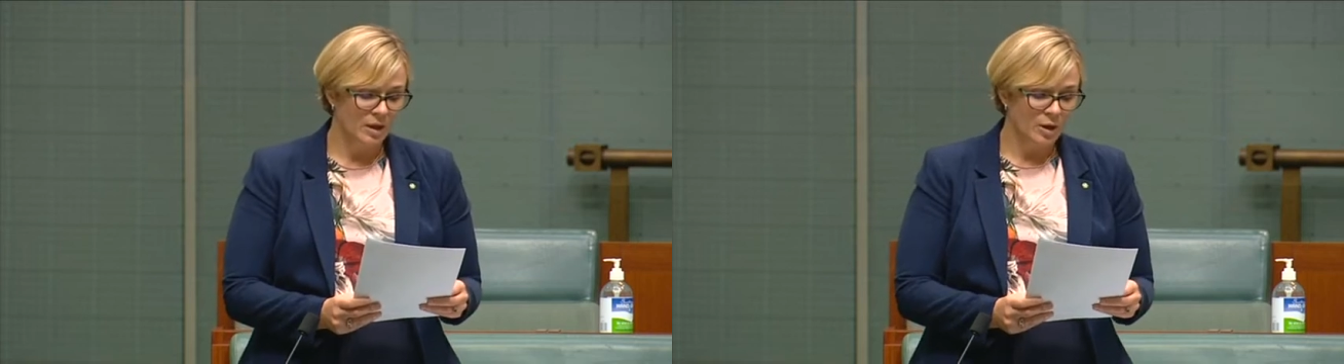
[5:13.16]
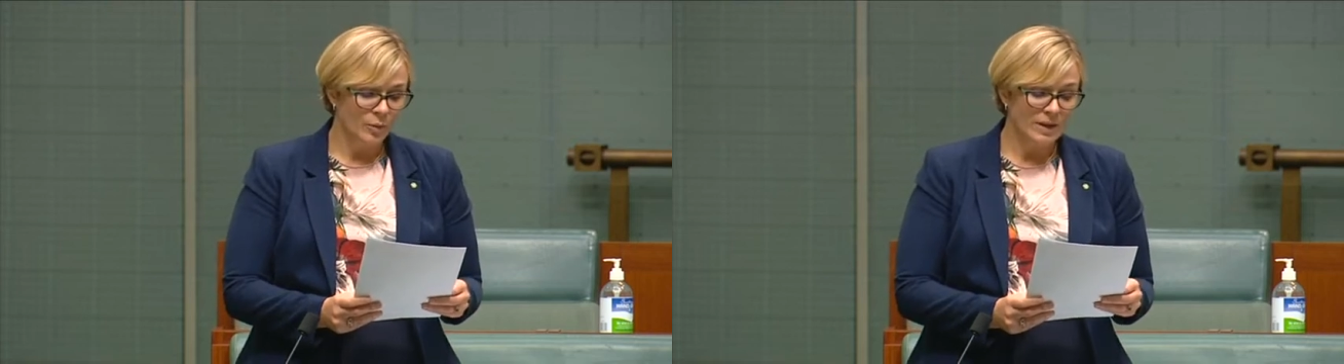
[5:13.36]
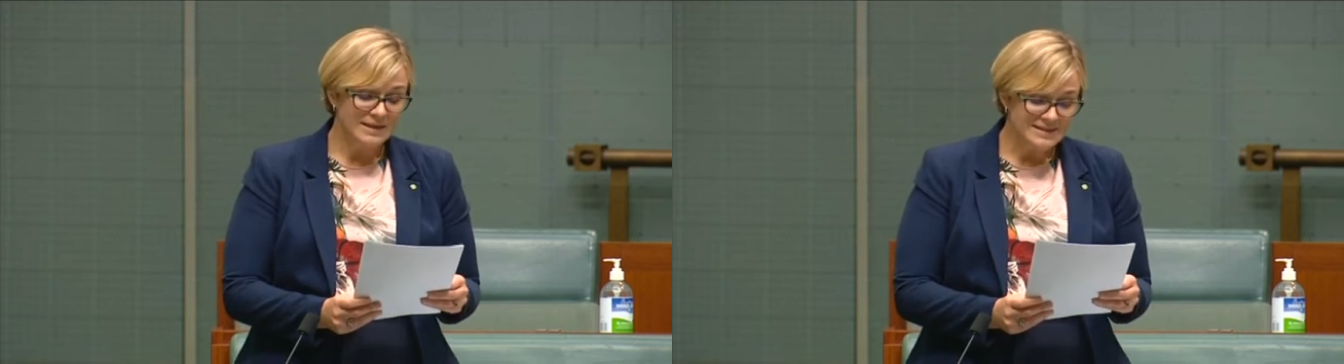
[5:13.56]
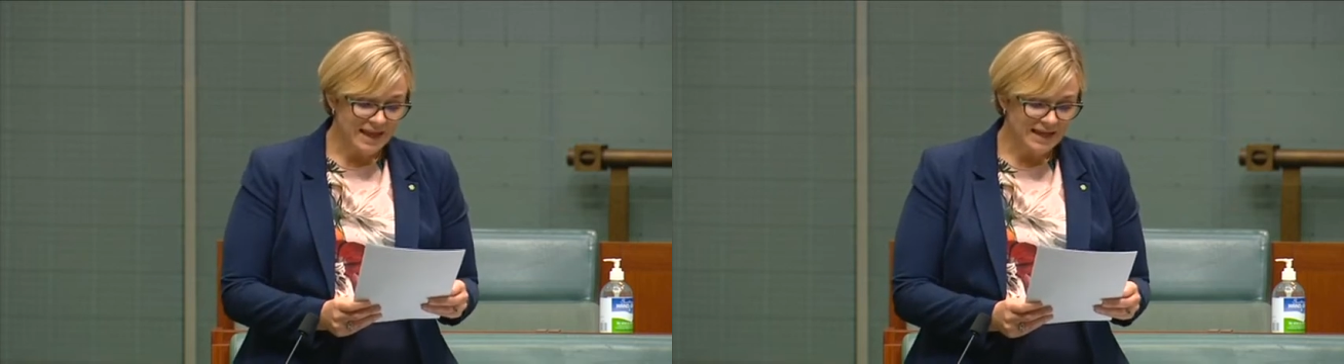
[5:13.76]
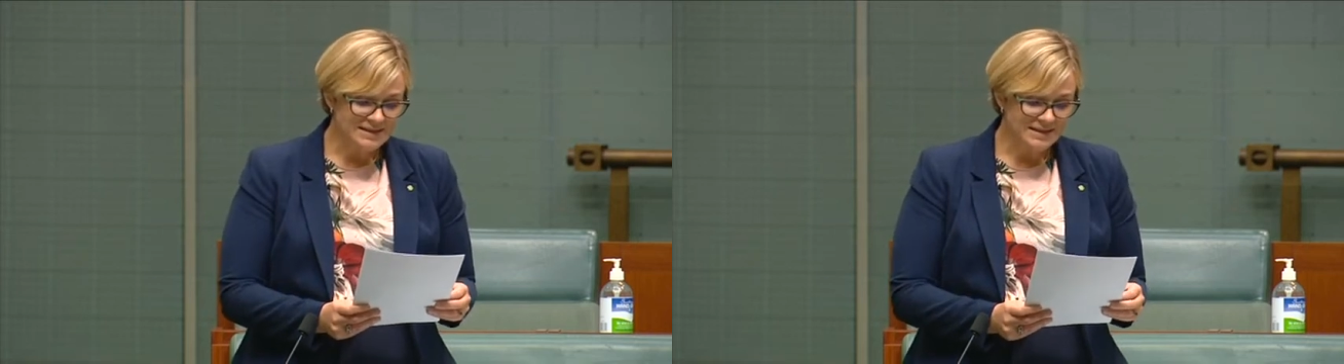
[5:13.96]
When this
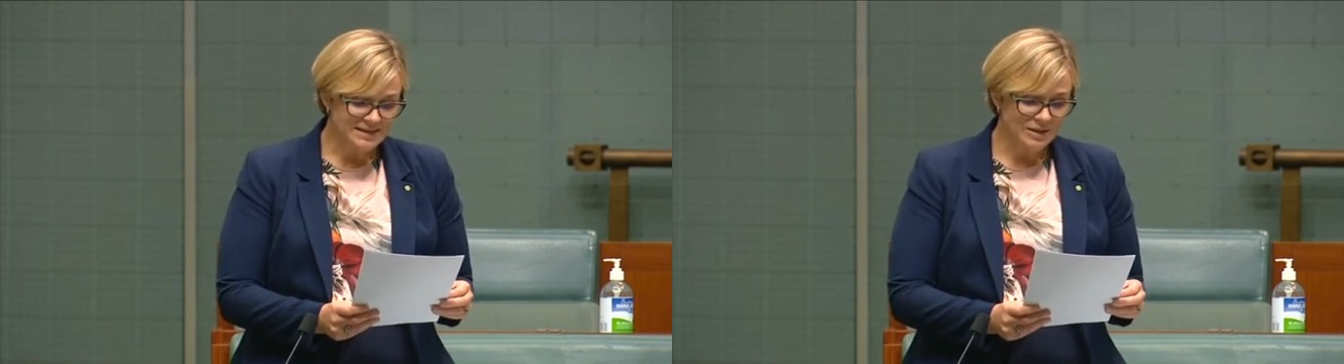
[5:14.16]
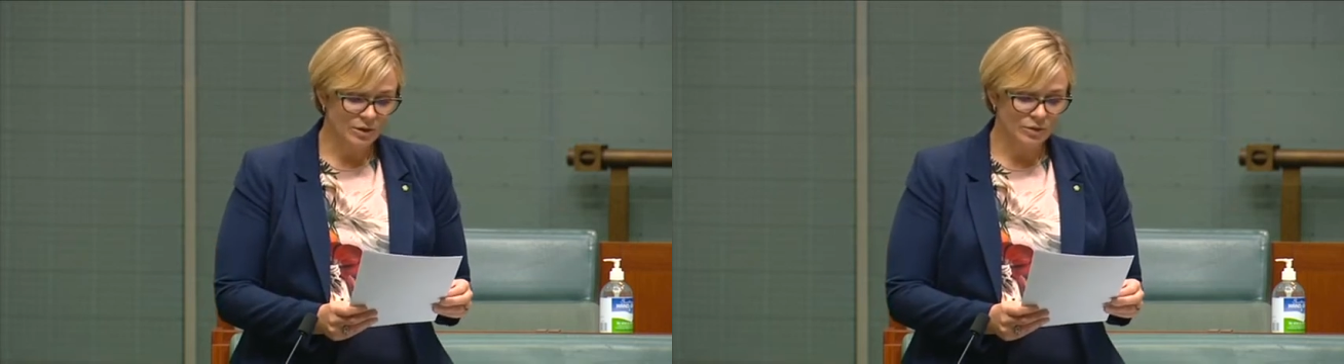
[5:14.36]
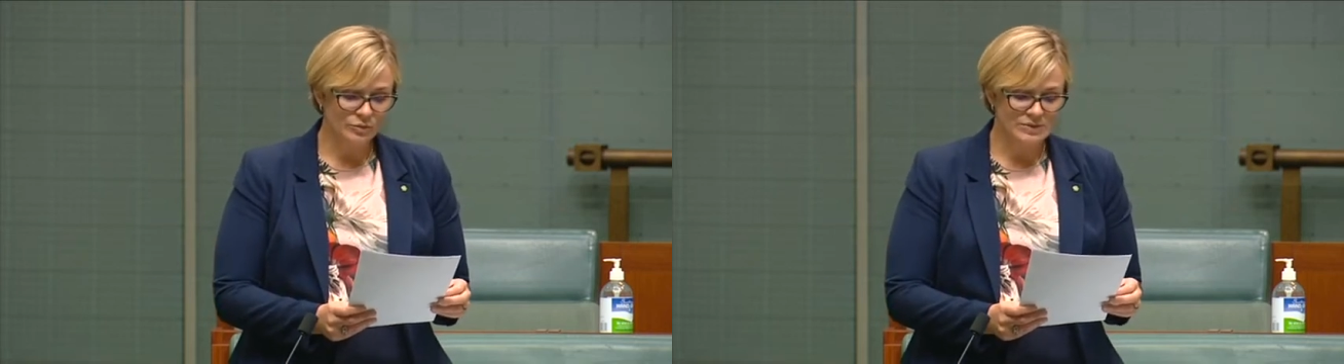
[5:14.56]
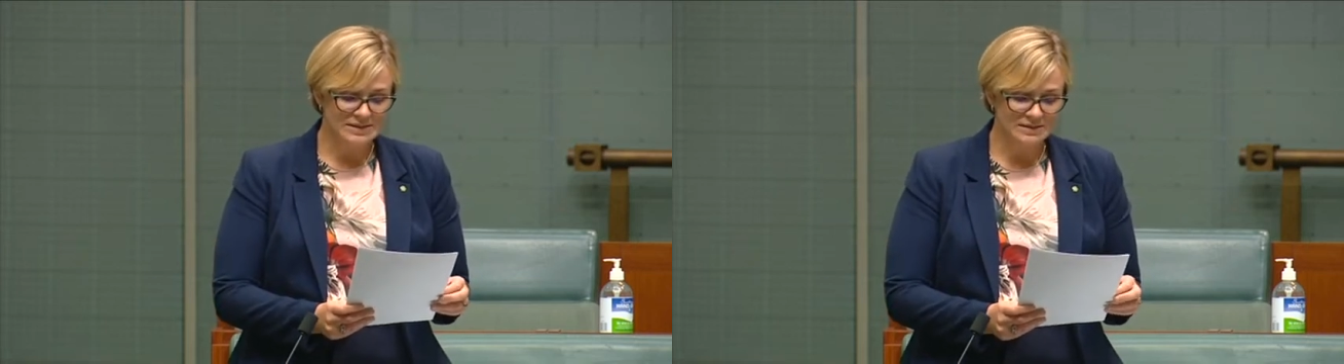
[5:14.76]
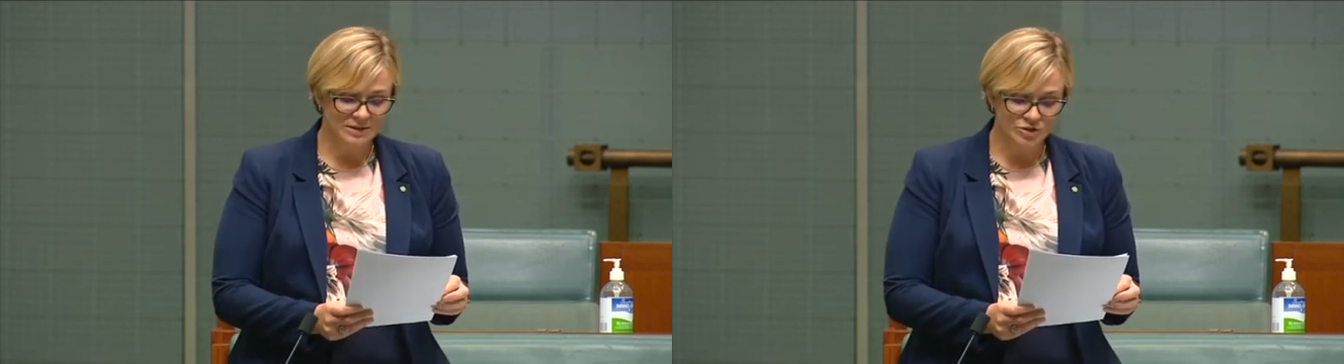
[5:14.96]
access code was
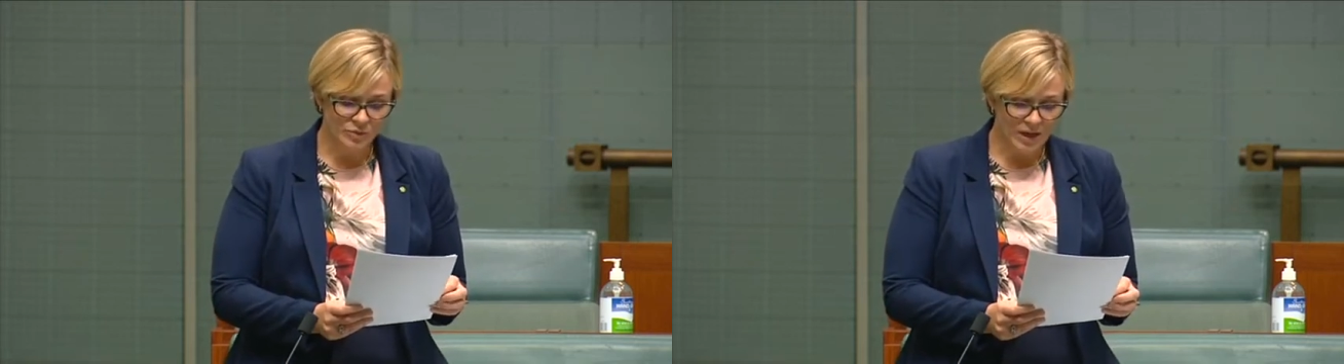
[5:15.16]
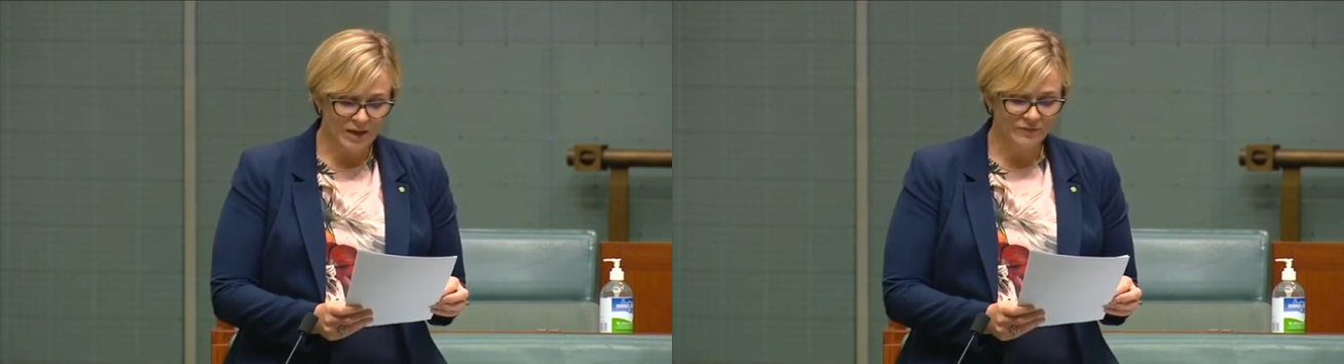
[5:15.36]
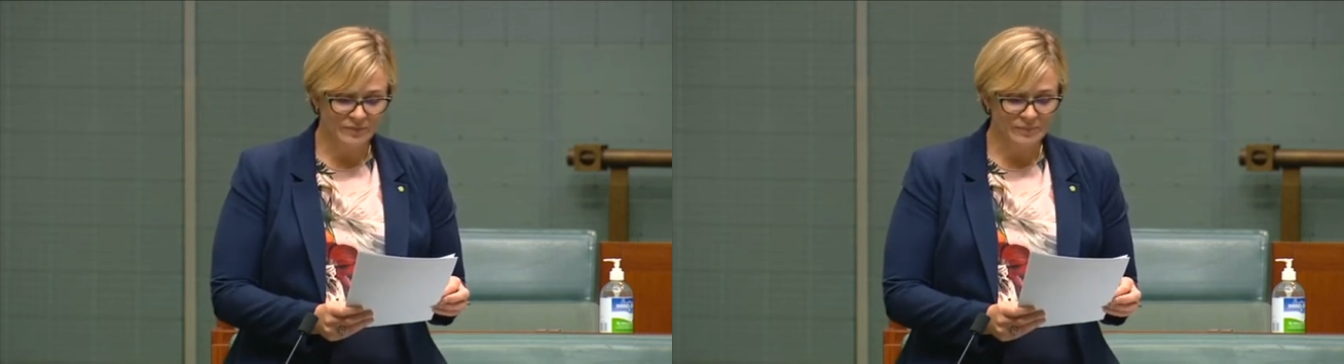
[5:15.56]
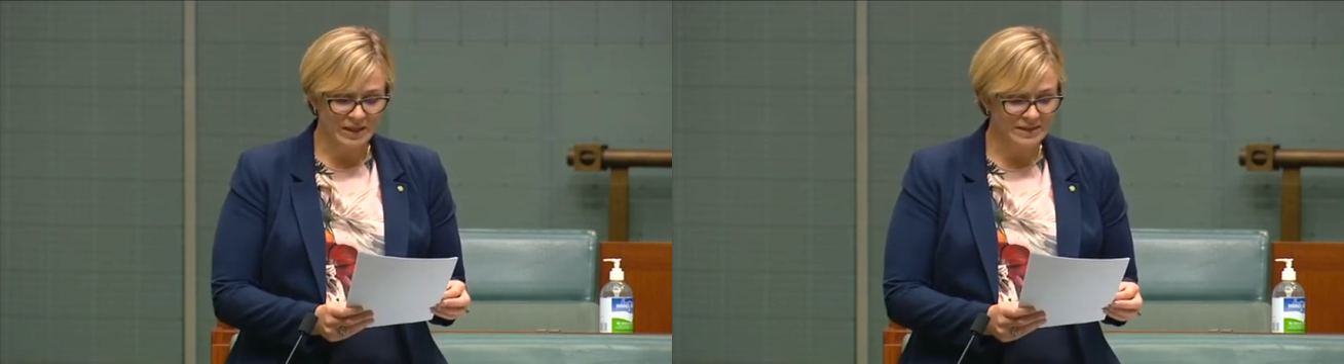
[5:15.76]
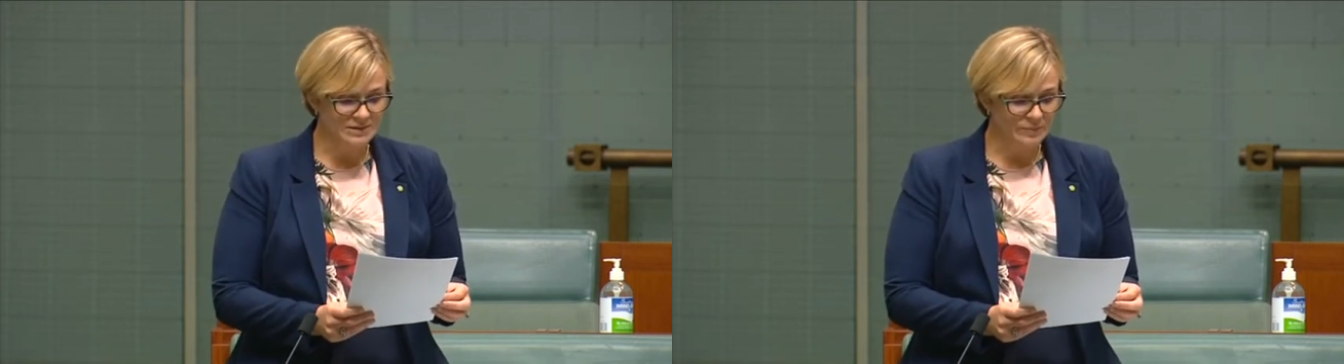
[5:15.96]
still a draft and
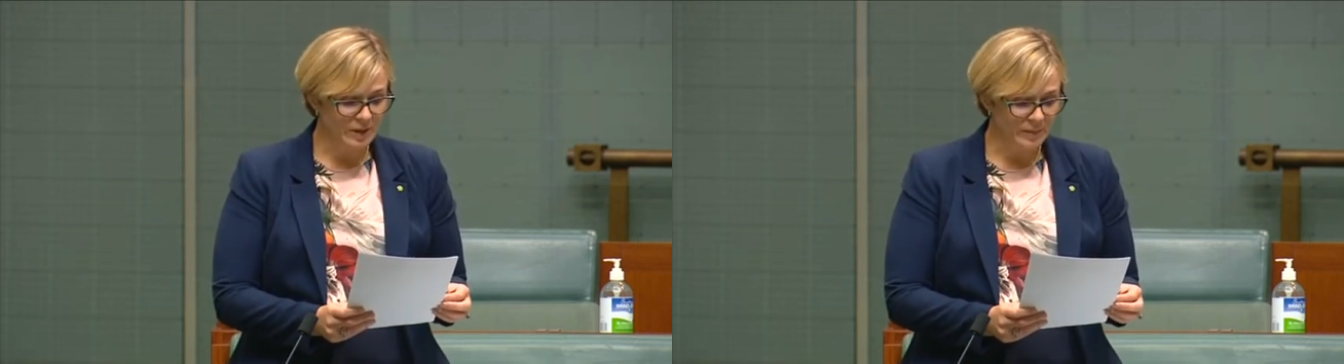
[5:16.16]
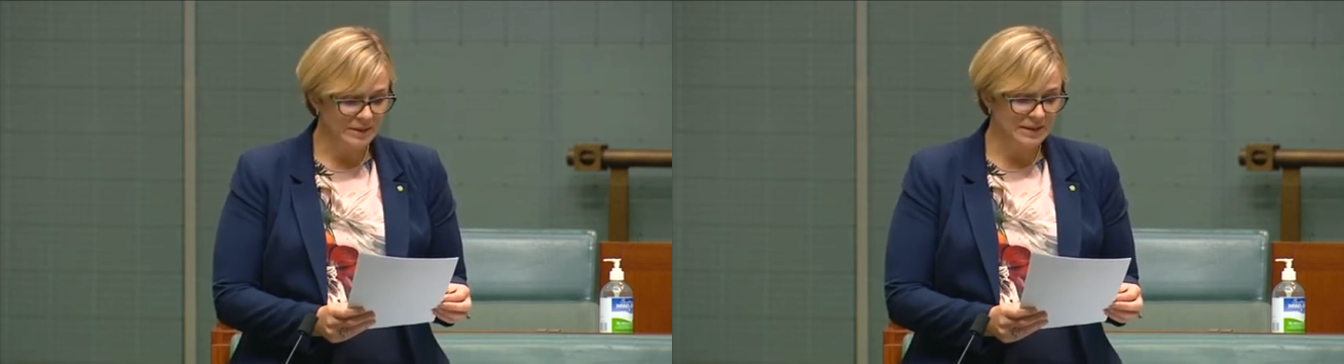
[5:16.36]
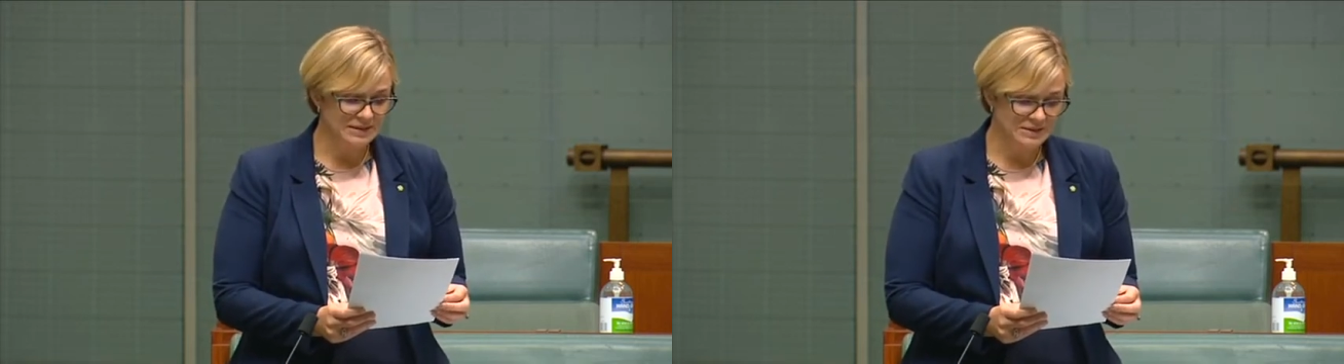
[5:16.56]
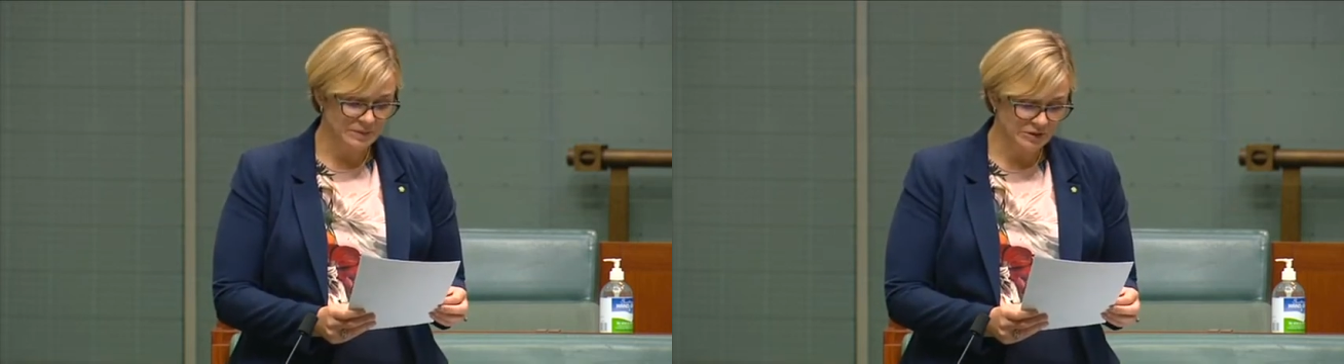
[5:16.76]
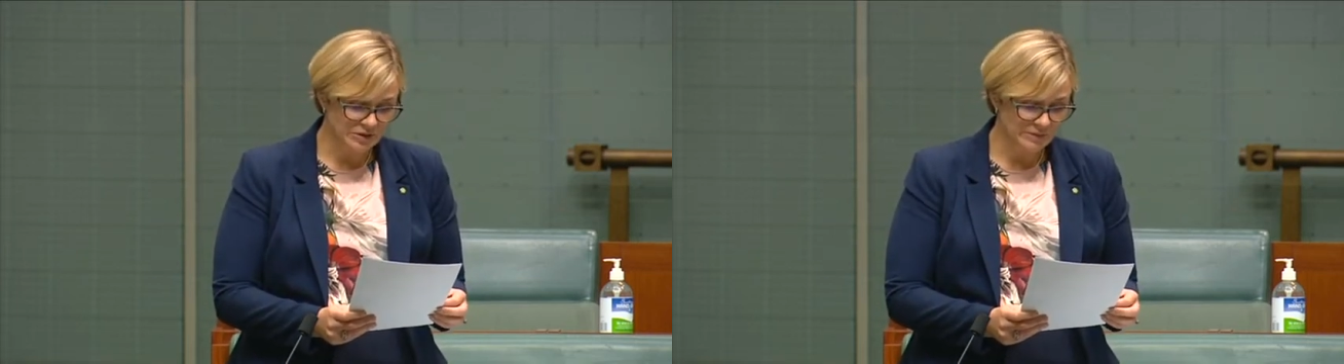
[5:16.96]
placed on public
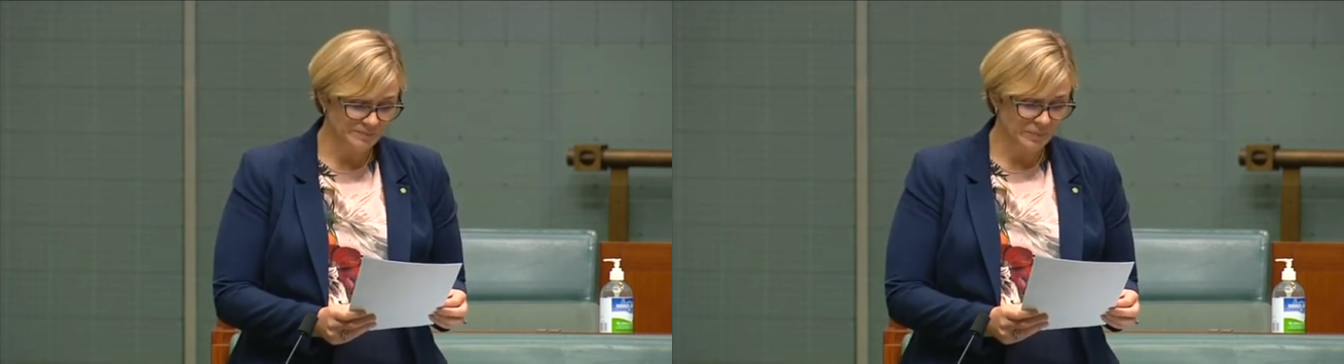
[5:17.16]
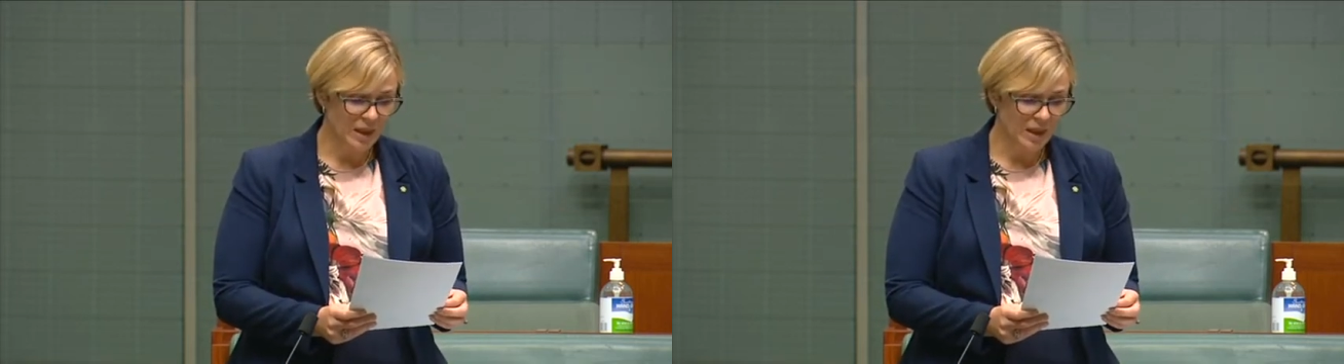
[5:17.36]
exhibition,